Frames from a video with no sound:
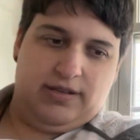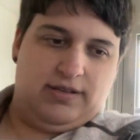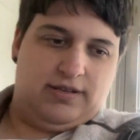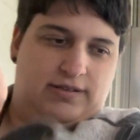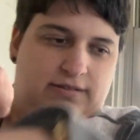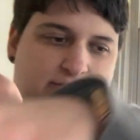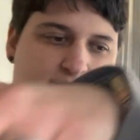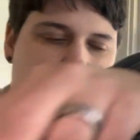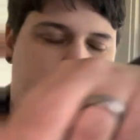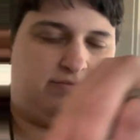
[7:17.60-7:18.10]

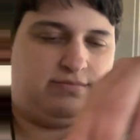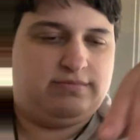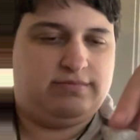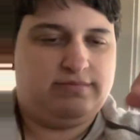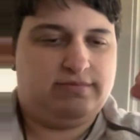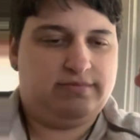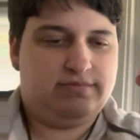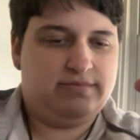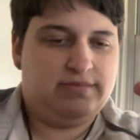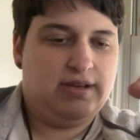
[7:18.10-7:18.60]
um,
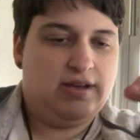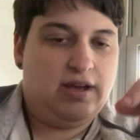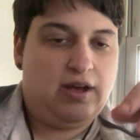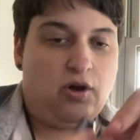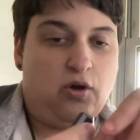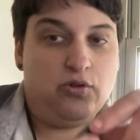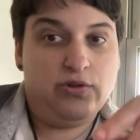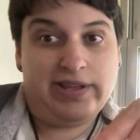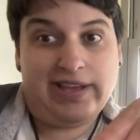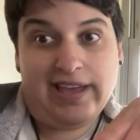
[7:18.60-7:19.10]

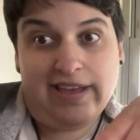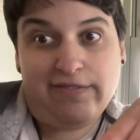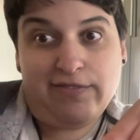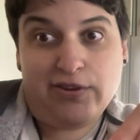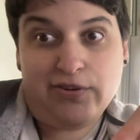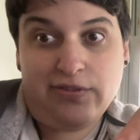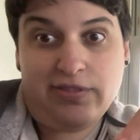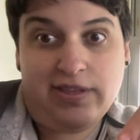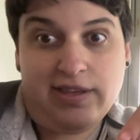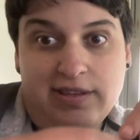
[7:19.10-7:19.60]
holding
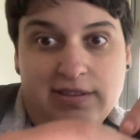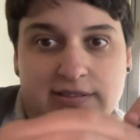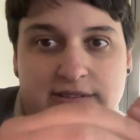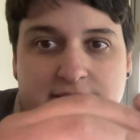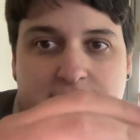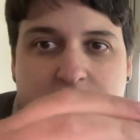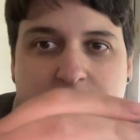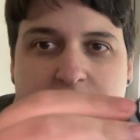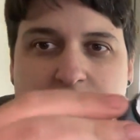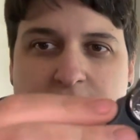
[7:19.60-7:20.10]
heavier things.
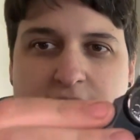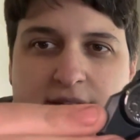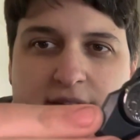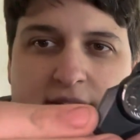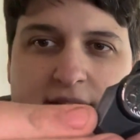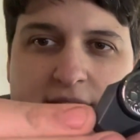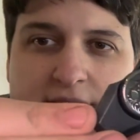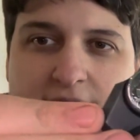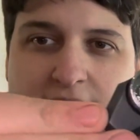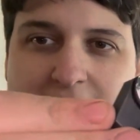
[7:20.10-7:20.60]

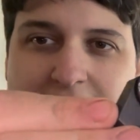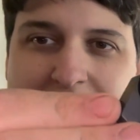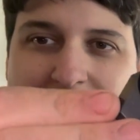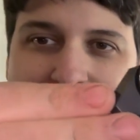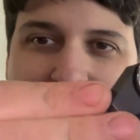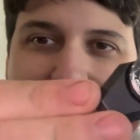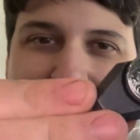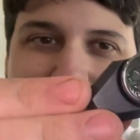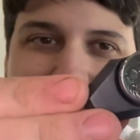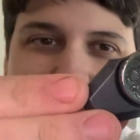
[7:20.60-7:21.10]

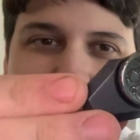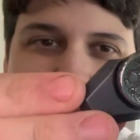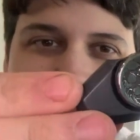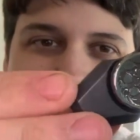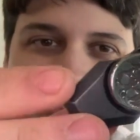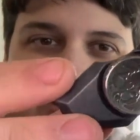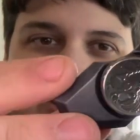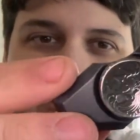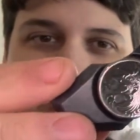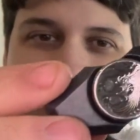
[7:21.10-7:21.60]
I just thought it
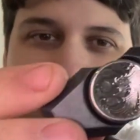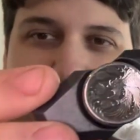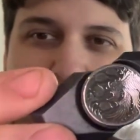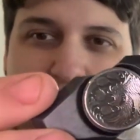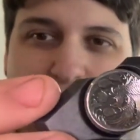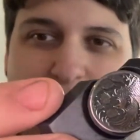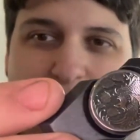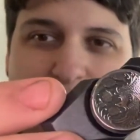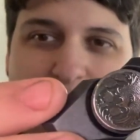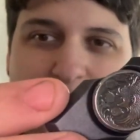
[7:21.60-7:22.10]
was so
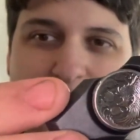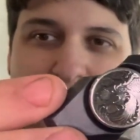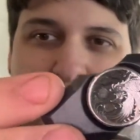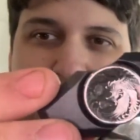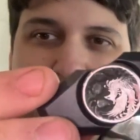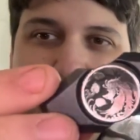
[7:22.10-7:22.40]
cool.